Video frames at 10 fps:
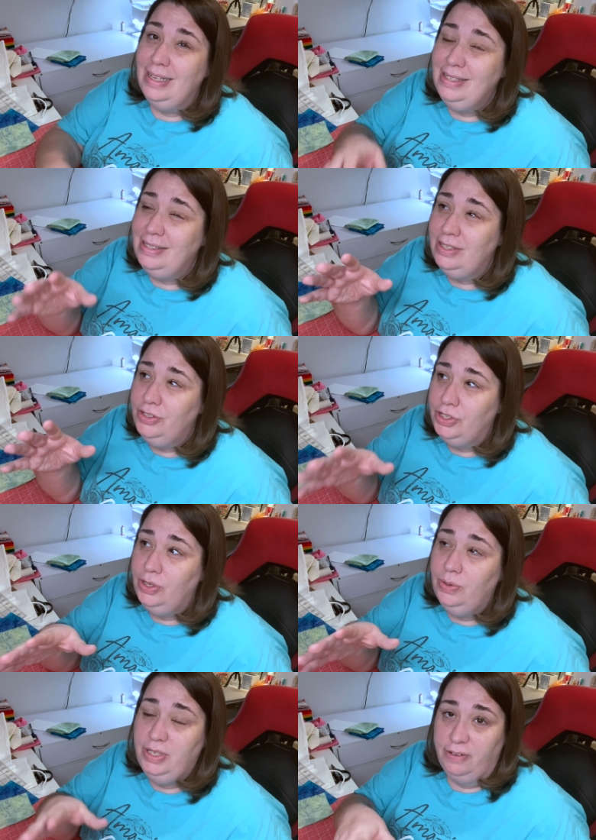this isn't
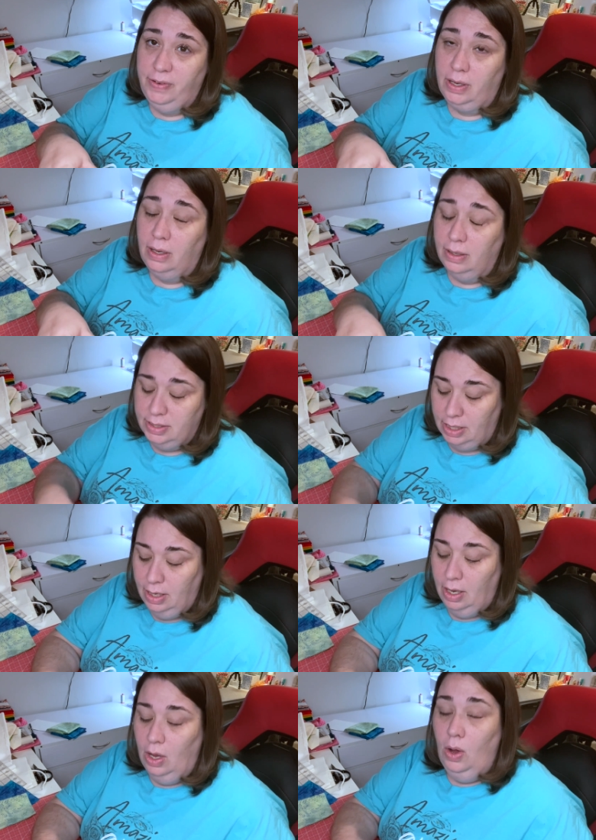too difficult.
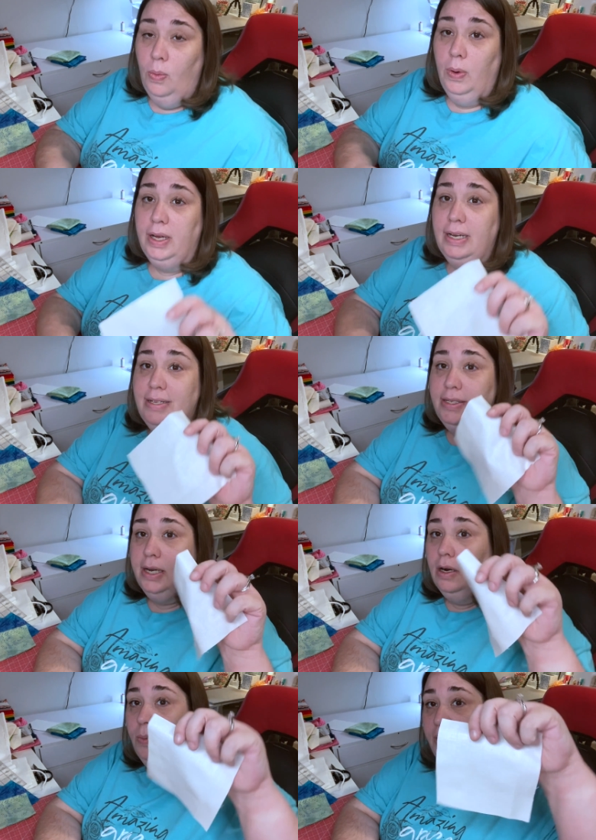We're going to
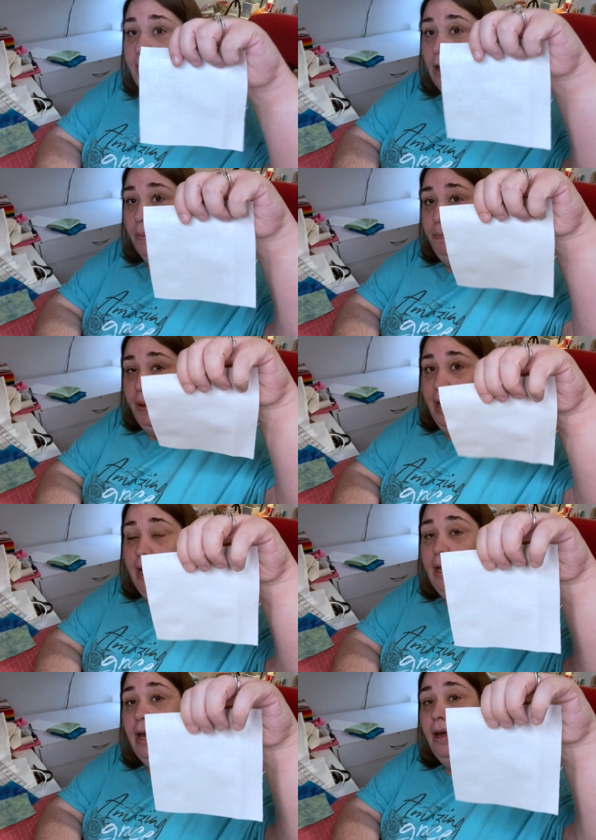start with our
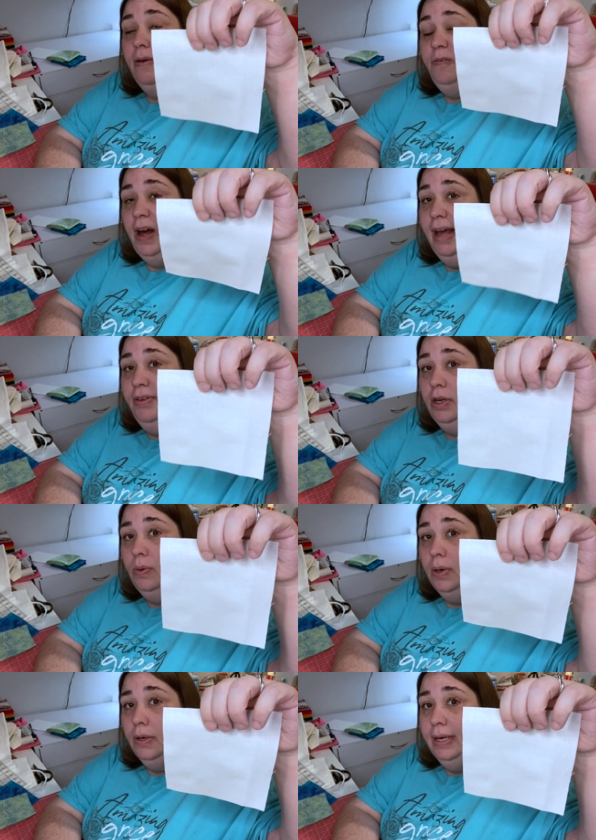big 5
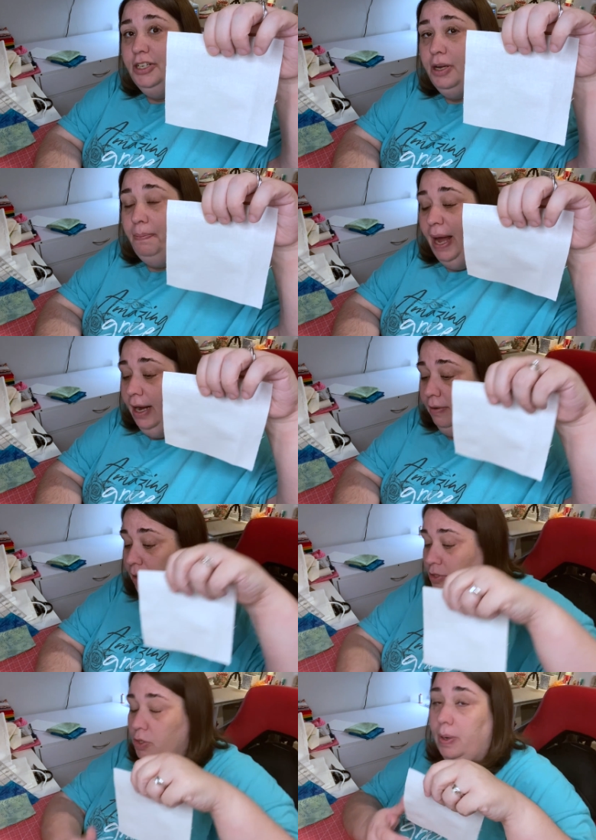1/4 inch
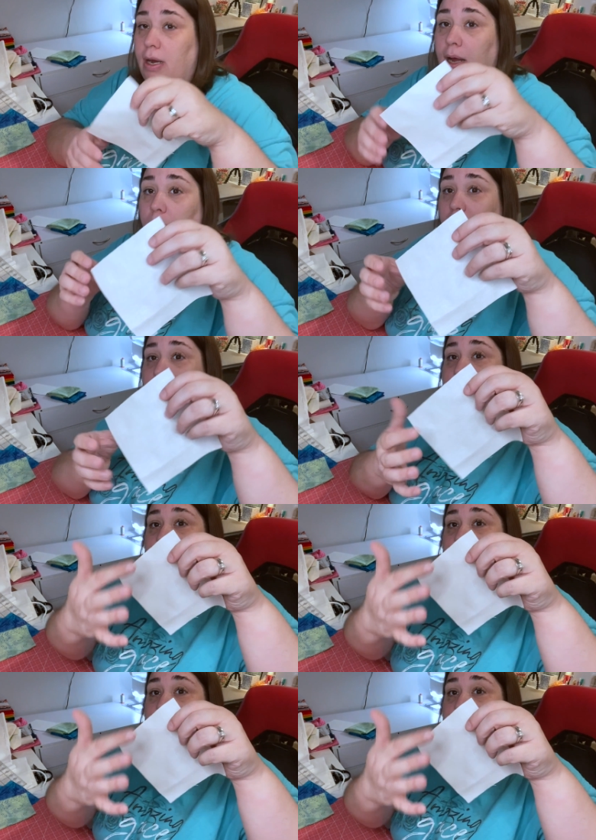background square, and we're going to